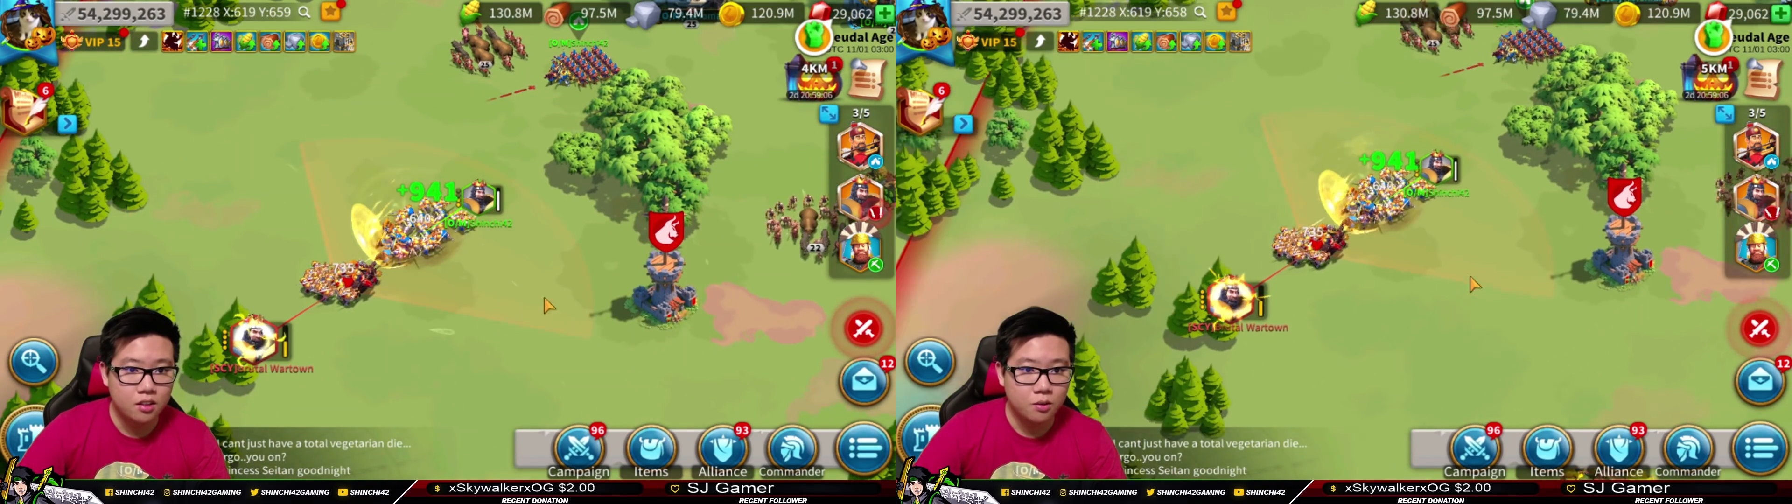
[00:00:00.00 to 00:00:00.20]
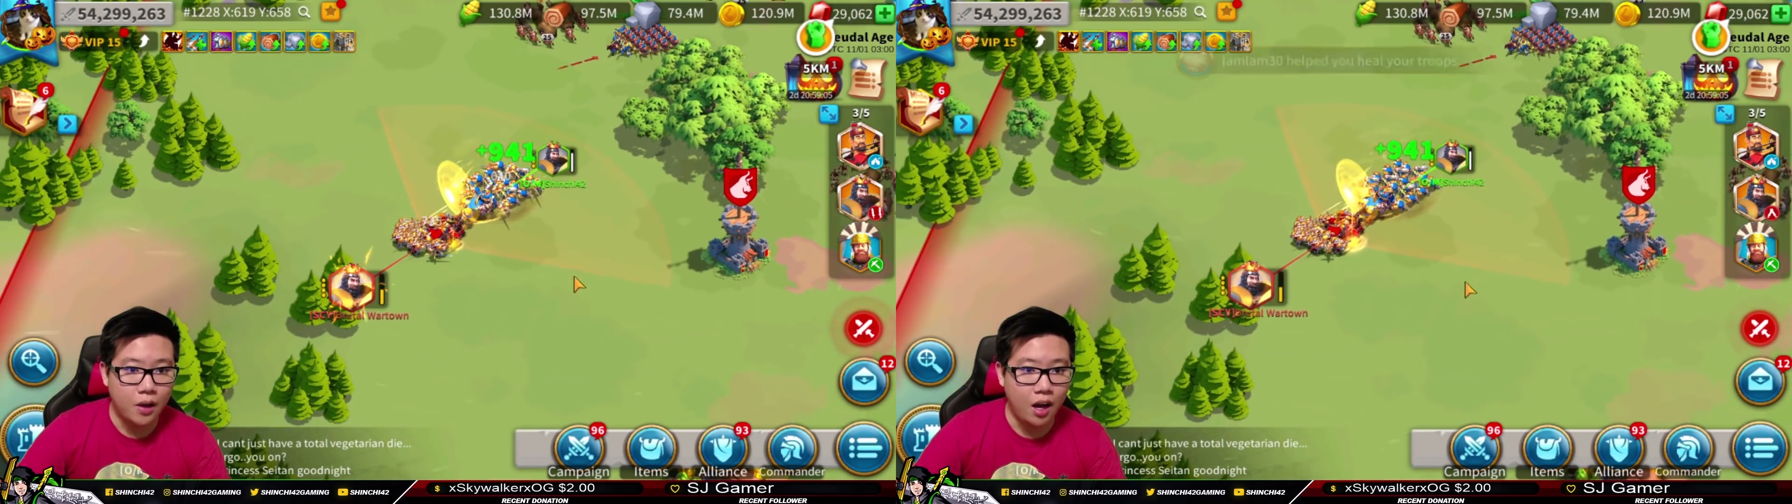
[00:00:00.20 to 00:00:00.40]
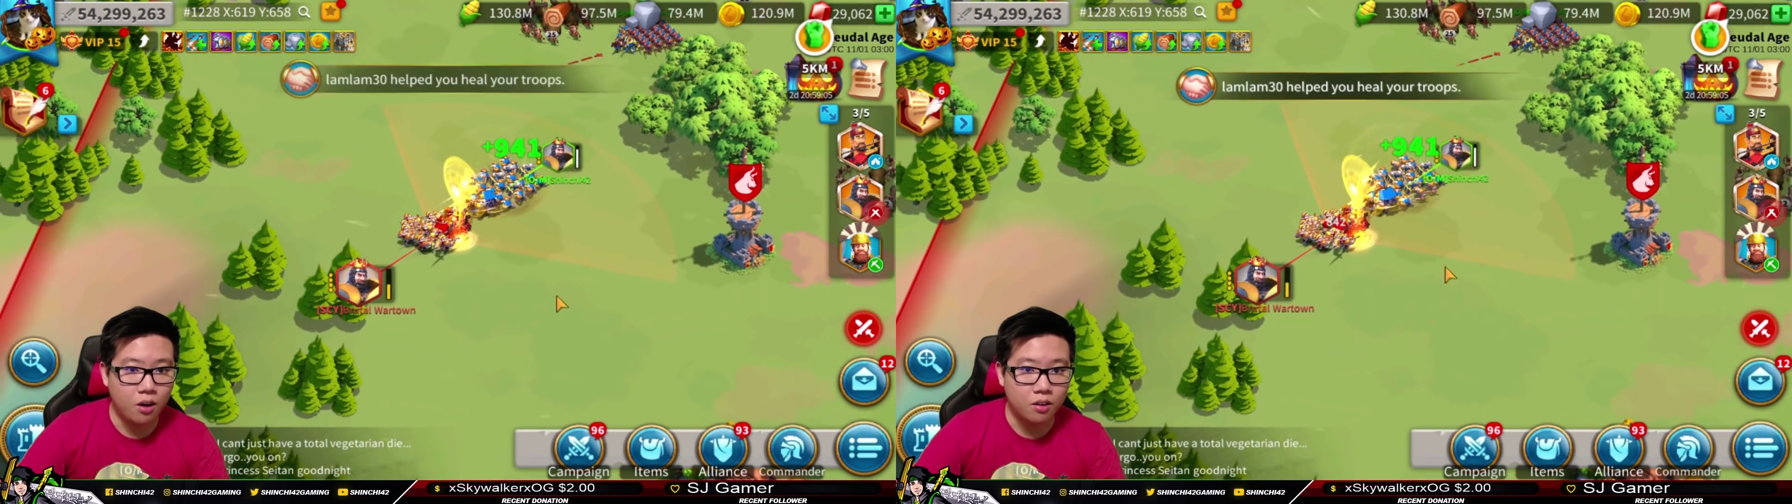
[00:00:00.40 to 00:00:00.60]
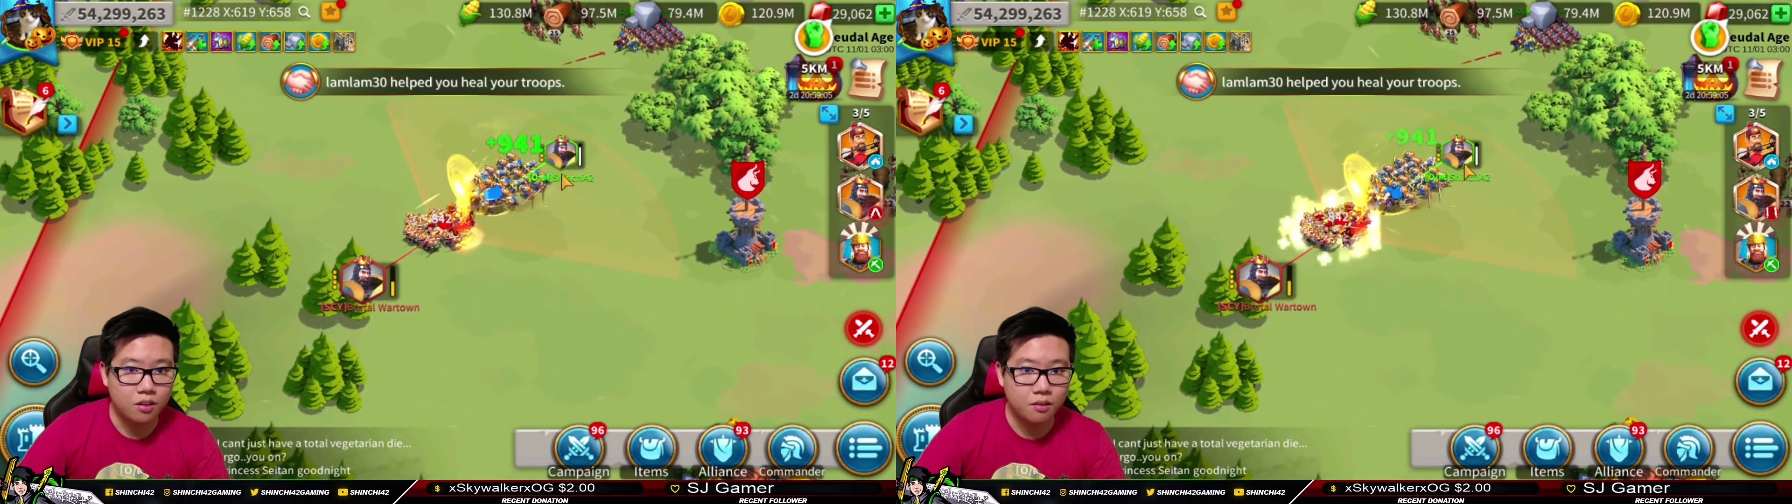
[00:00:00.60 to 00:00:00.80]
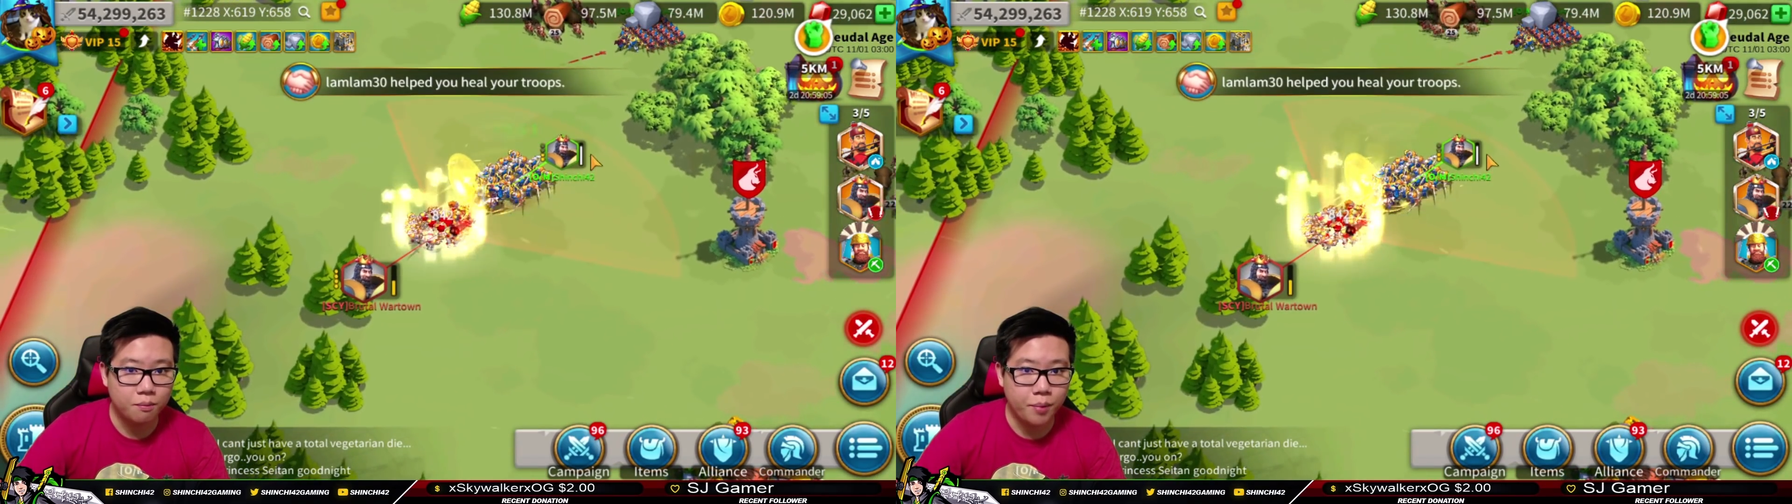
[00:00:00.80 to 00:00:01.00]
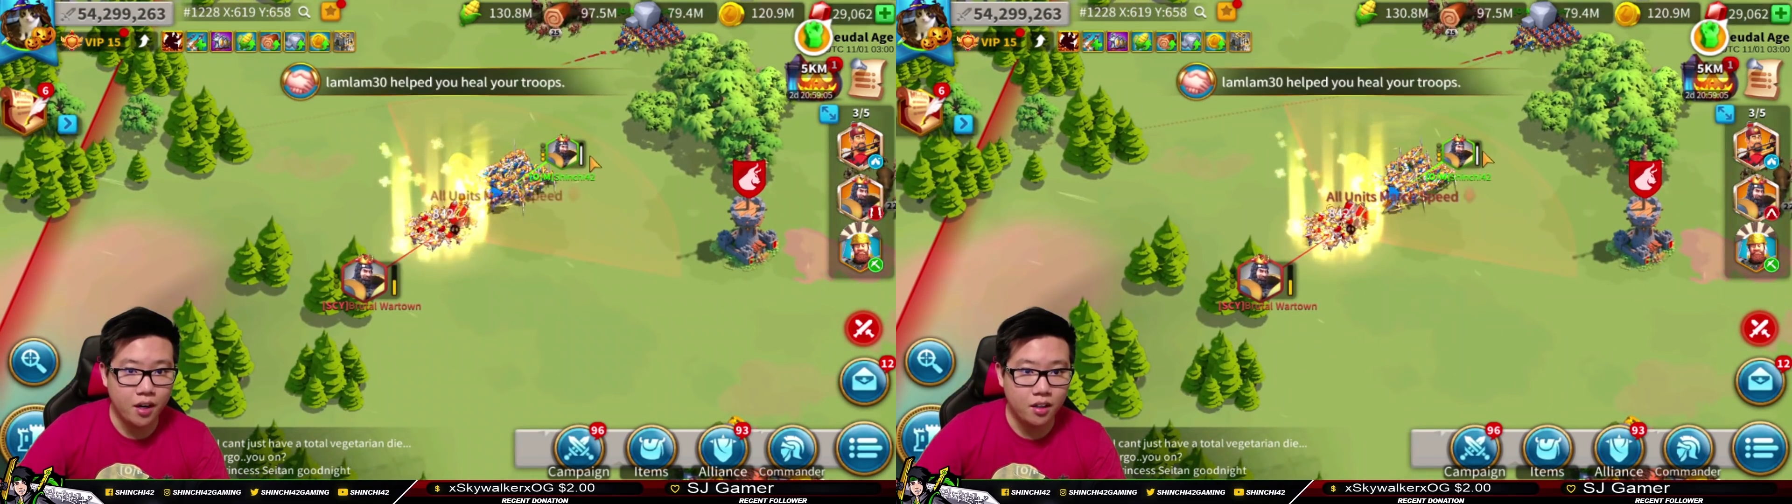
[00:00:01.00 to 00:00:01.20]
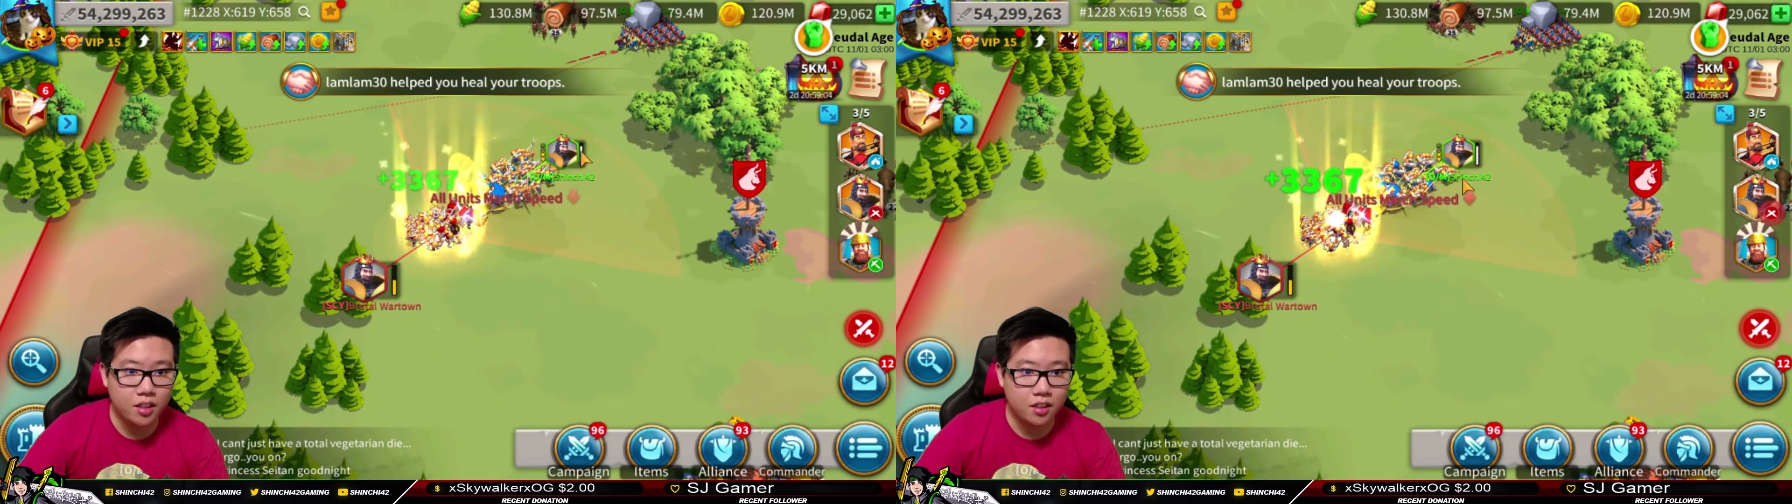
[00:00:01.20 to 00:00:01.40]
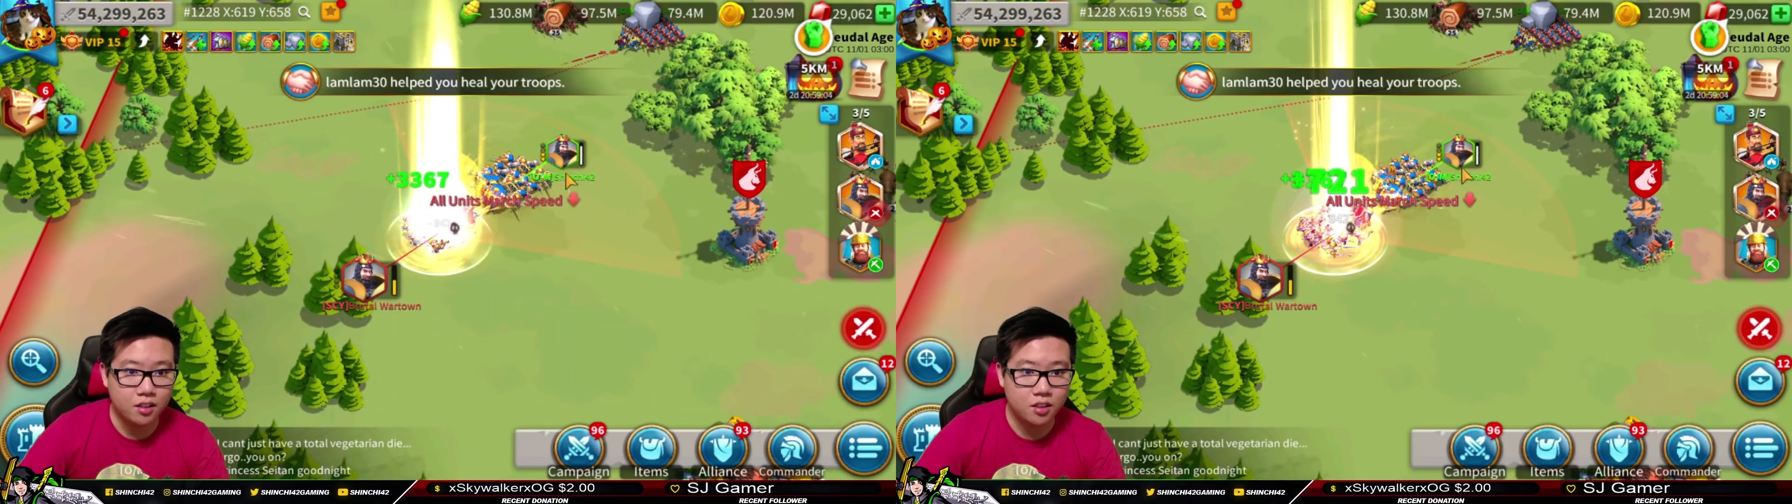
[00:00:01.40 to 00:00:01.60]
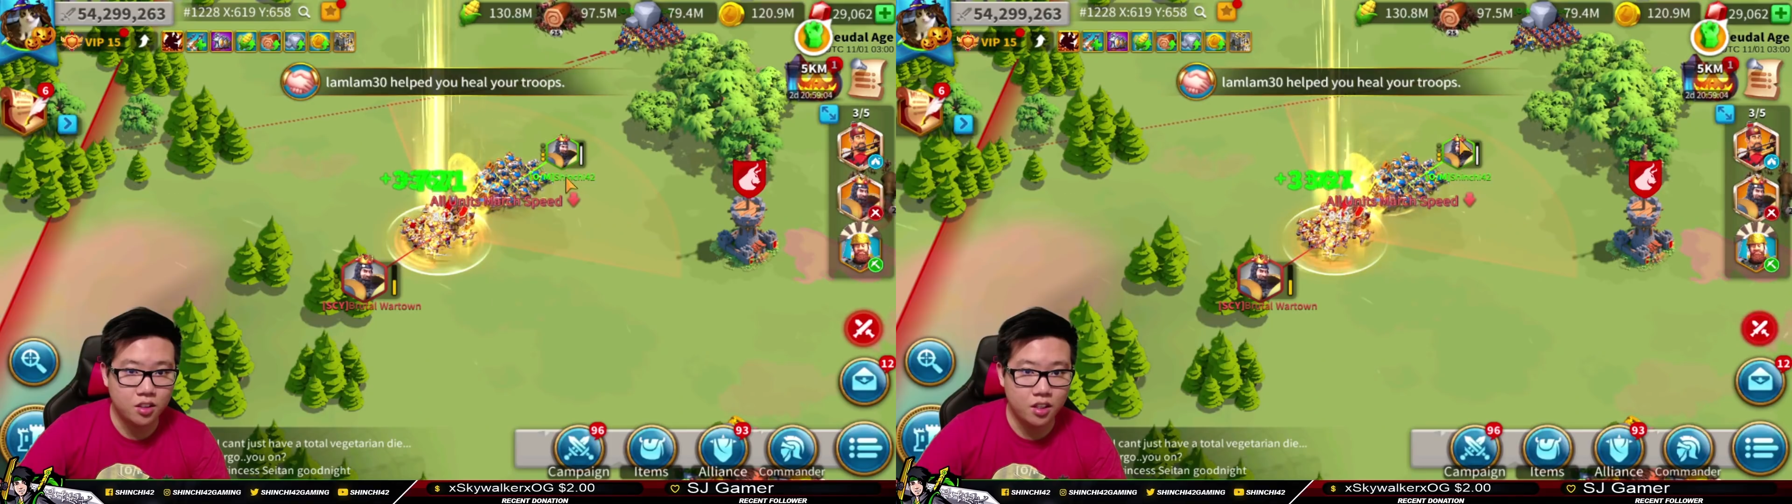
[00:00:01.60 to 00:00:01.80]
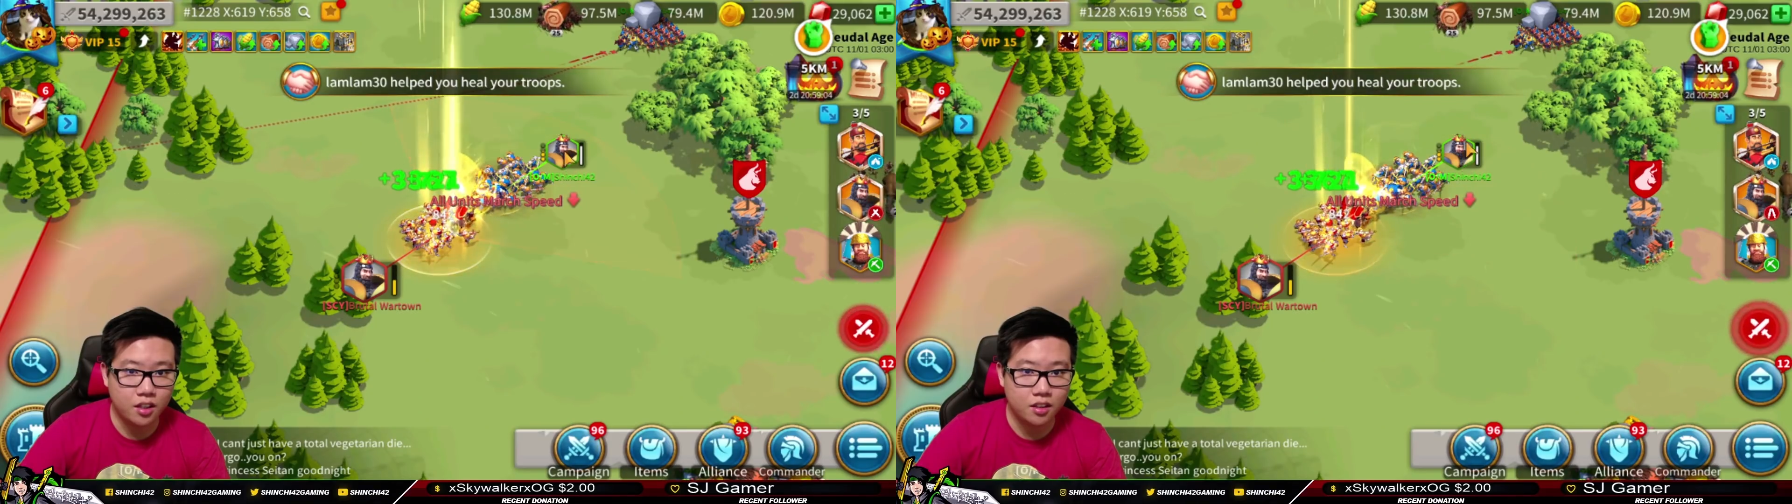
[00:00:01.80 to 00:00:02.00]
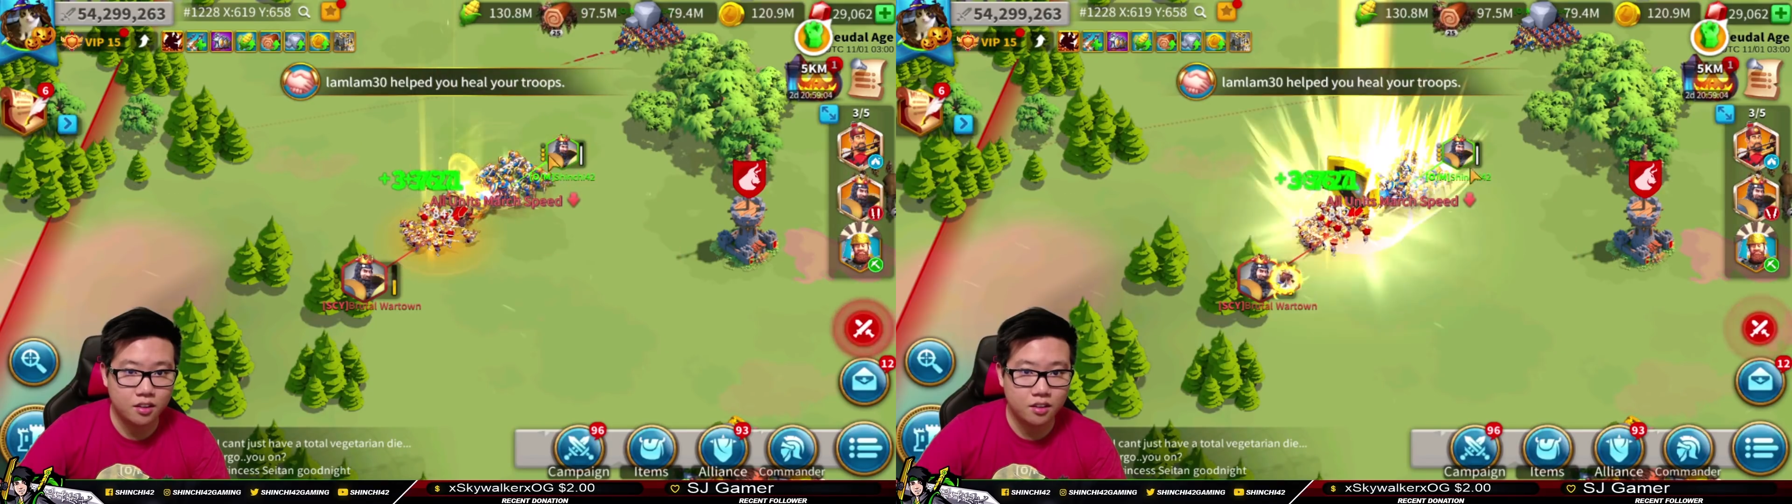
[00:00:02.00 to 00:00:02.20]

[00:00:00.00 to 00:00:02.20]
Wow. Barely. Look.